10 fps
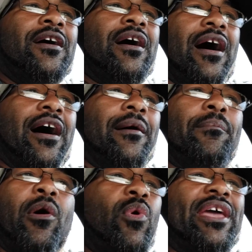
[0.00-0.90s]

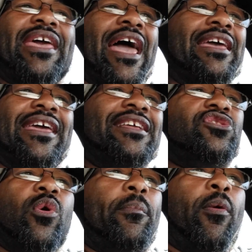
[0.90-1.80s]
But we can't get
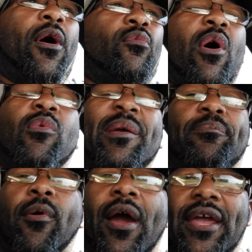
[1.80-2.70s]
to a point where we
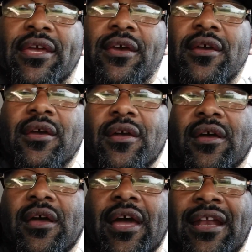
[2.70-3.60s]
break,
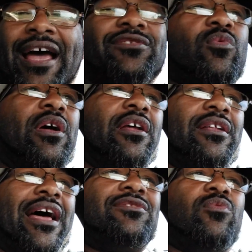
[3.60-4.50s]
and that's what
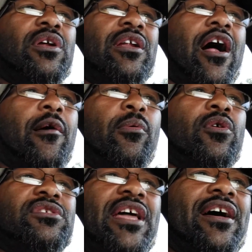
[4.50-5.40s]
it all
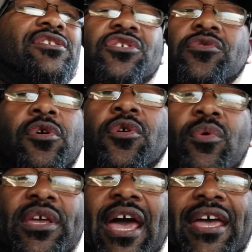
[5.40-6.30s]
boils down to. We
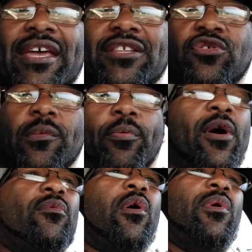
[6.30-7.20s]
can't get to a point
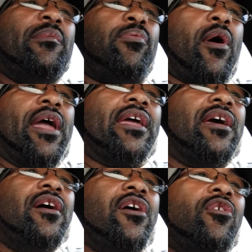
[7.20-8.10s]
where we break.
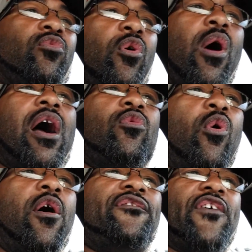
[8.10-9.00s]
Ruwach
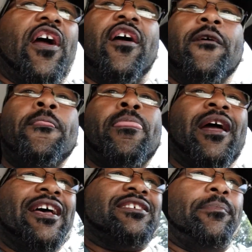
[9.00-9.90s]
warfare
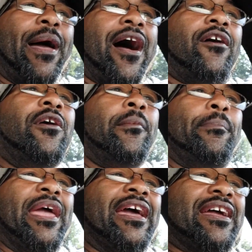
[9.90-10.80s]
is about
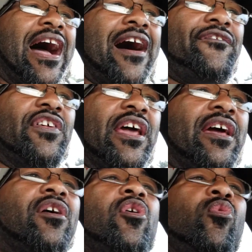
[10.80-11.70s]
being confident,
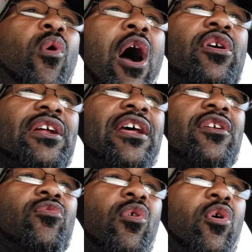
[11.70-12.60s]
walking in the
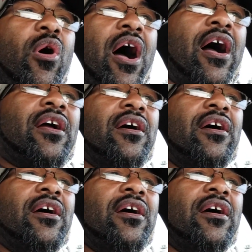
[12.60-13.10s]
Ruwach,